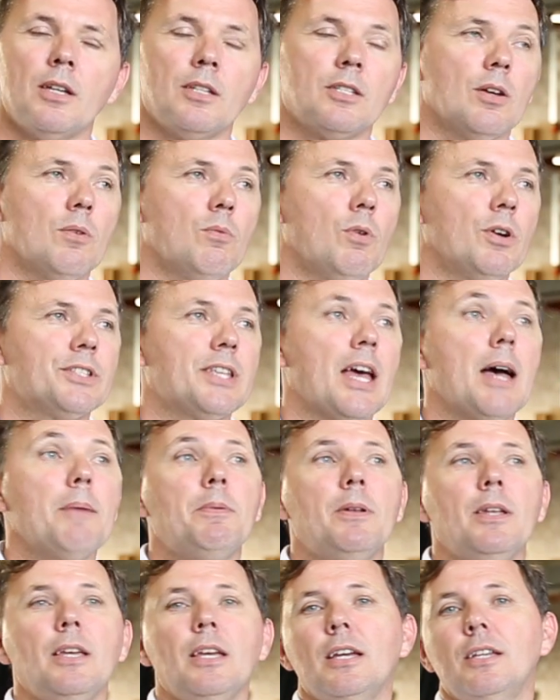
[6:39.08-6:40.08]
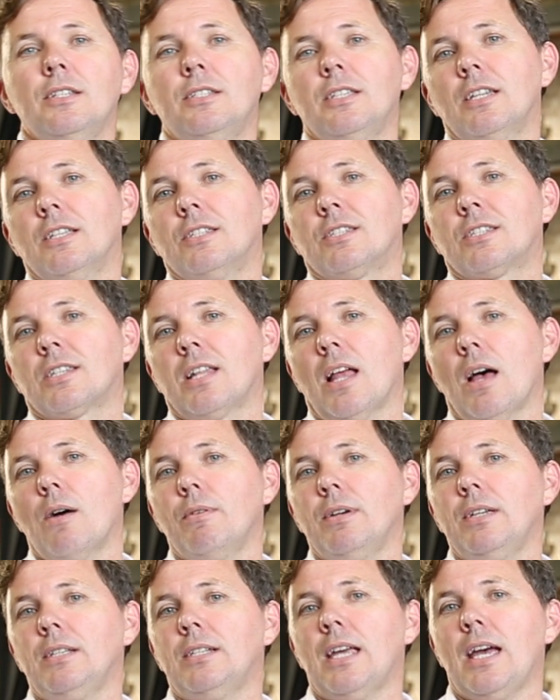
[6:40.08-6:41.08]
So what's happening is it is
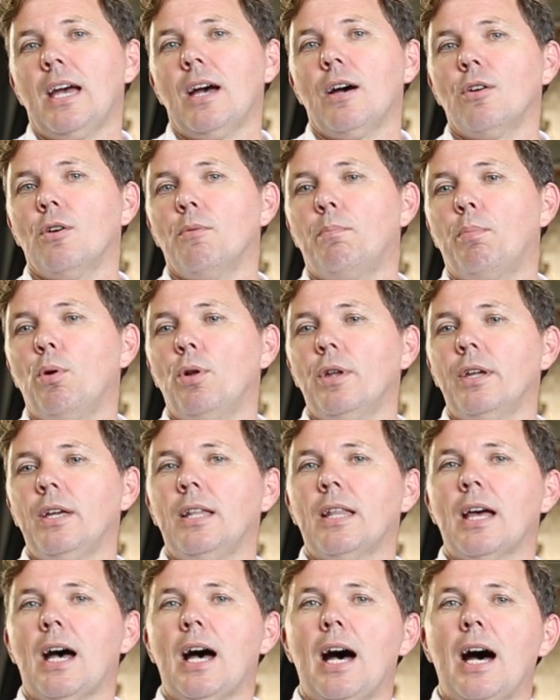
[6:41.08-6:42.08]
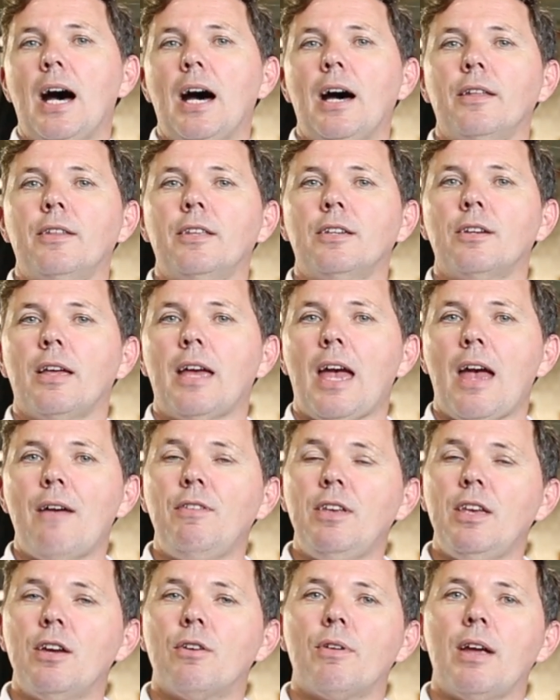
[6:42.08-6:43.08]
slowing down or pulling the
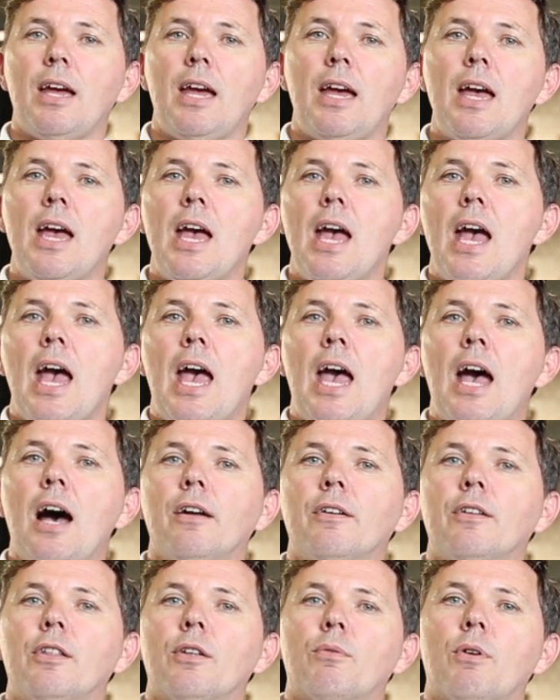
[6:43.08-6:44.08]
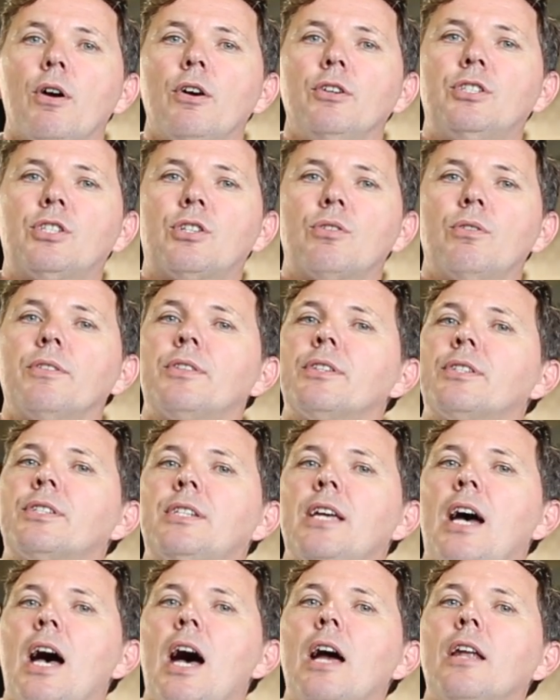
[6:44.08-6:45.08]
heavier air out of the roaster at the
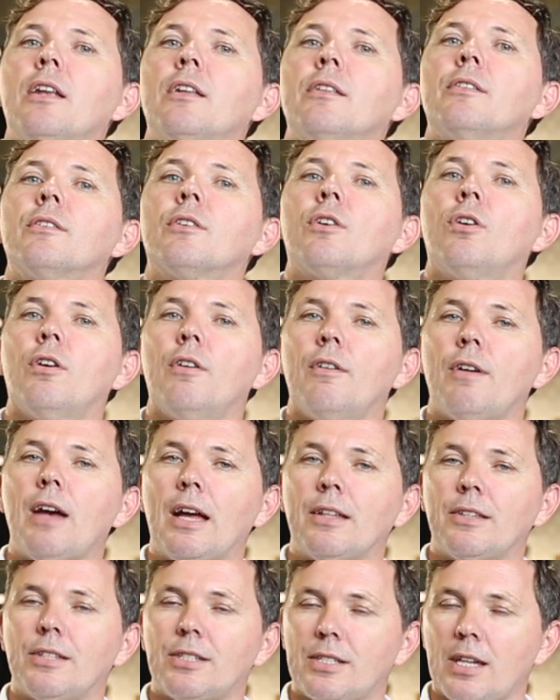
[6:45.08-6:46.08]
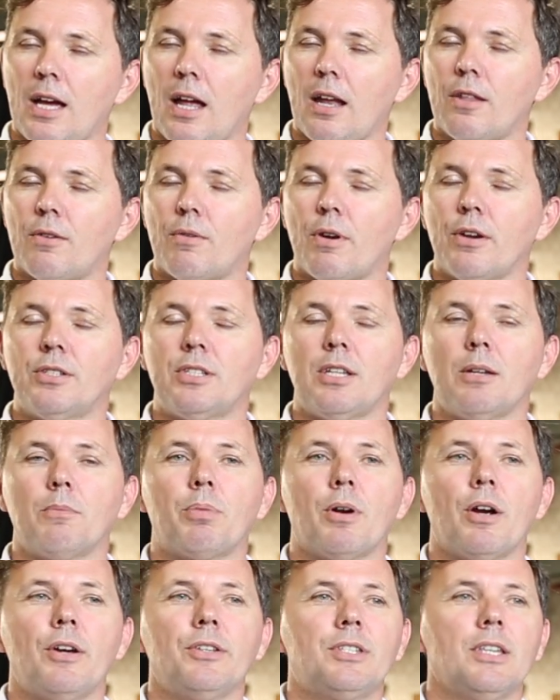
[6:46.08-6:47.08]
start of the roasting
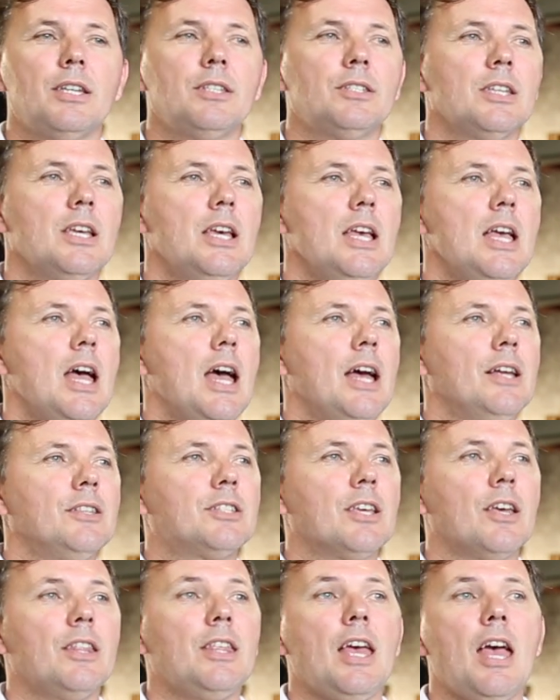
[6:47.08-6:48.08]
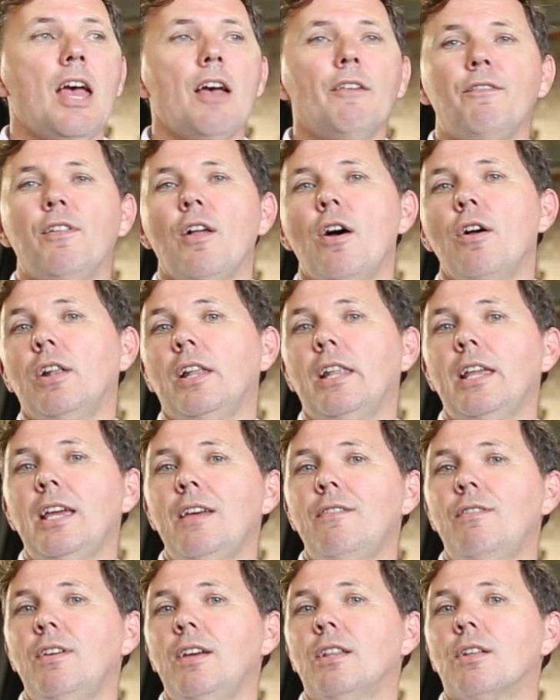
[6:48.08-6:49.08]
process, and so the airflow
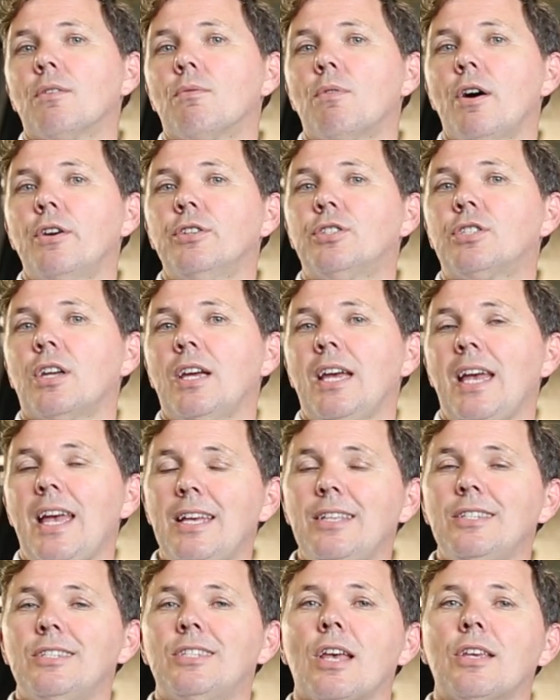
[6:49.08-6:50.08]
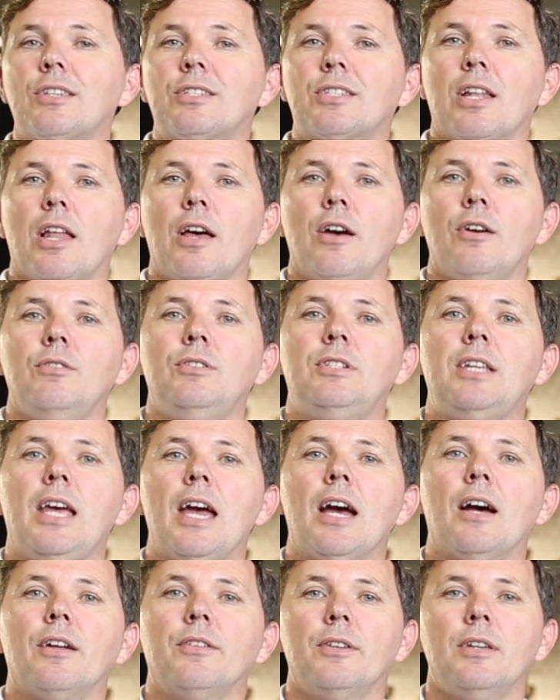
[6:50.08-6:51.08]
leaving the roaster is slowed
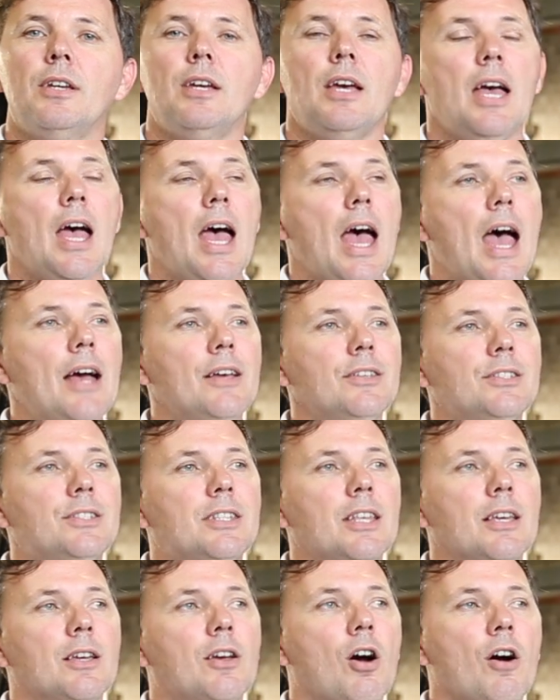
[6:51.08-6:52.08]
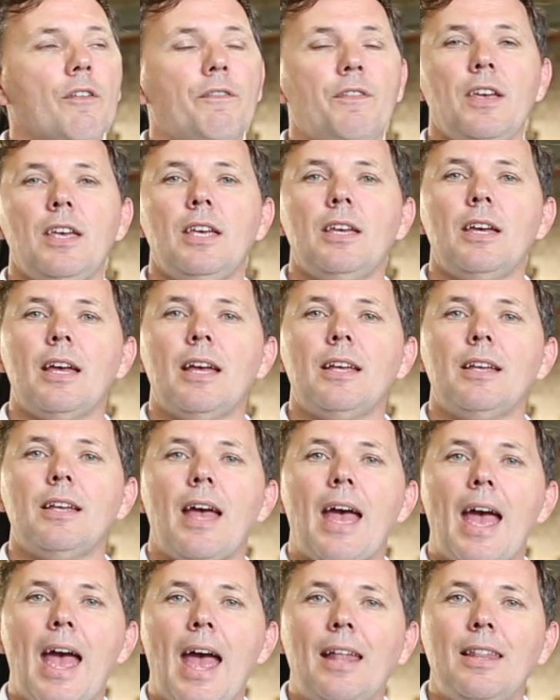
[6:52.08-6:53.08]
down. As the coffee
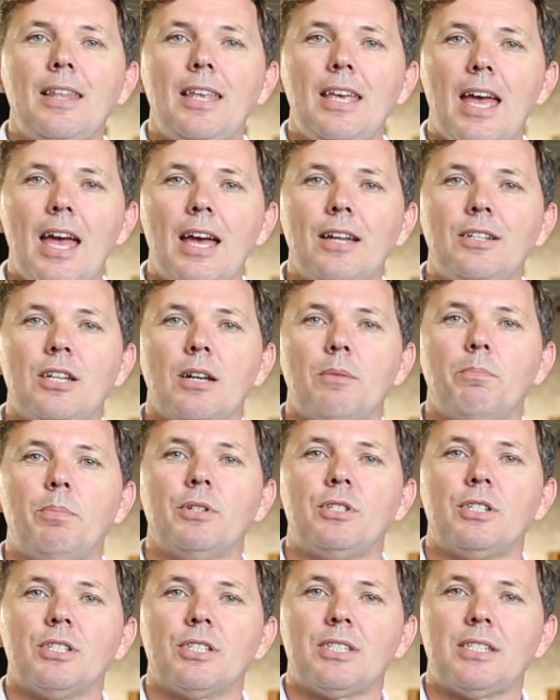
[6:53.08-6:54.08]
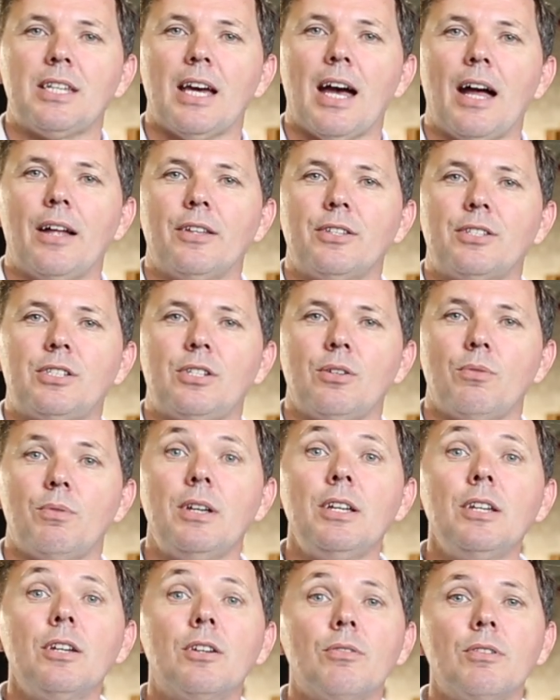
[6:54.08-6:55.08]
and the air temperature starts to
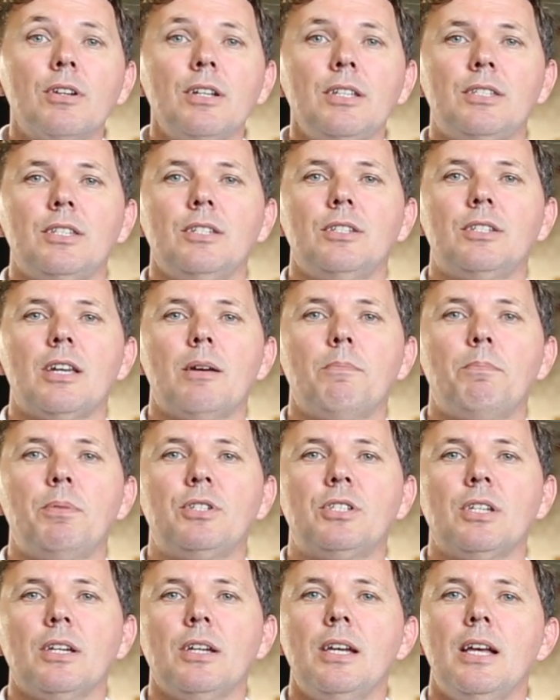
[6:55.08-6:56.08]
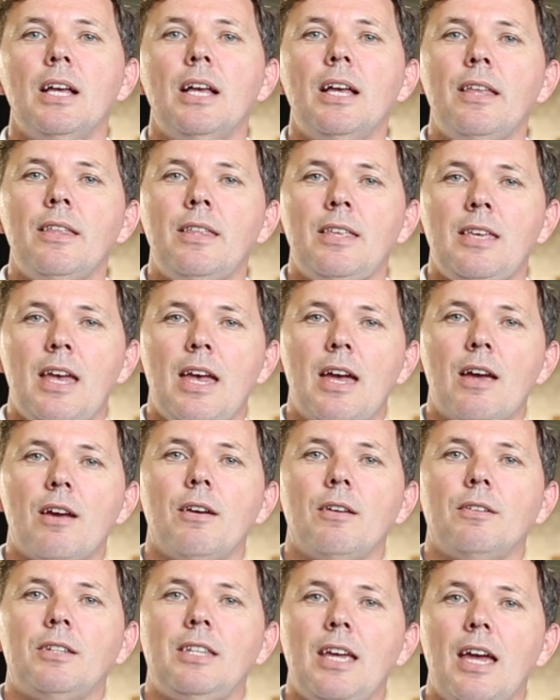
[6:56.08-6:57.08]
increase in temperature, the
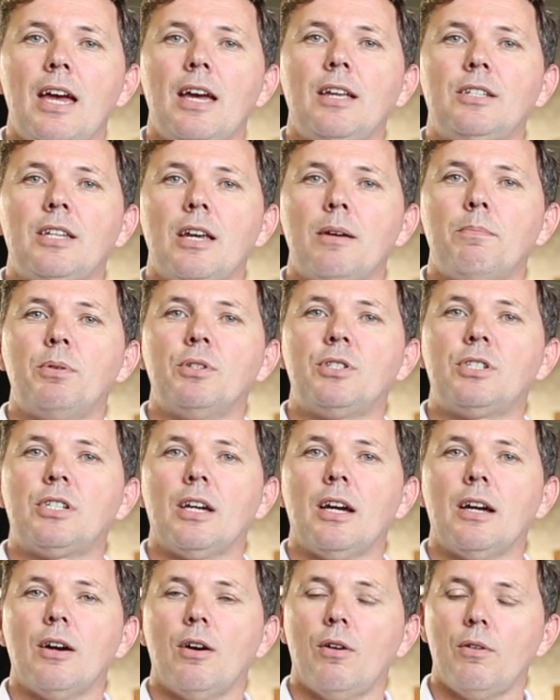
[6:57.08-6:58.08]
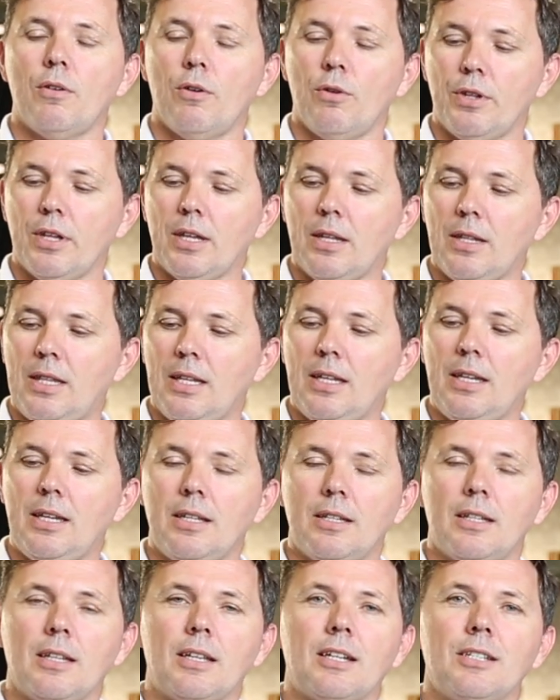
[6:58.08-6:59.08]
air temperature or the
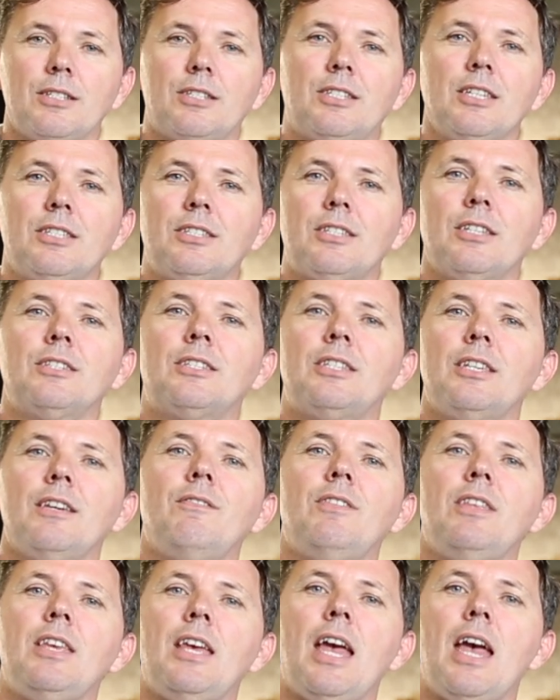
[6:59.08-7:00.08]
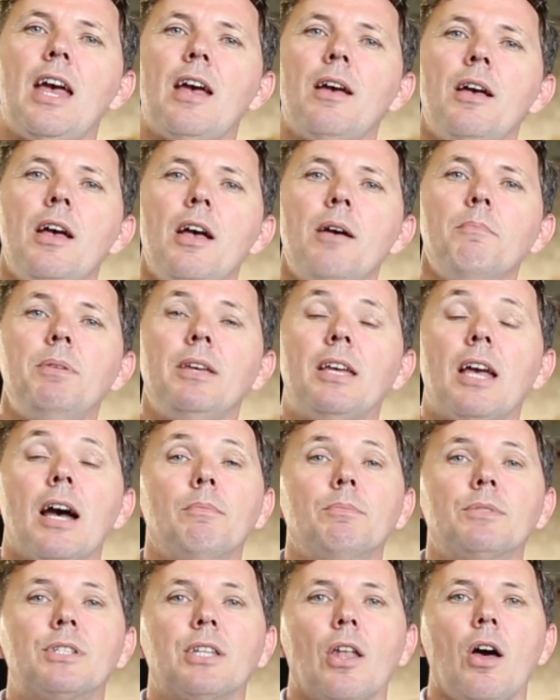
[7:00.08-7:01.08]
consistency of the air becomes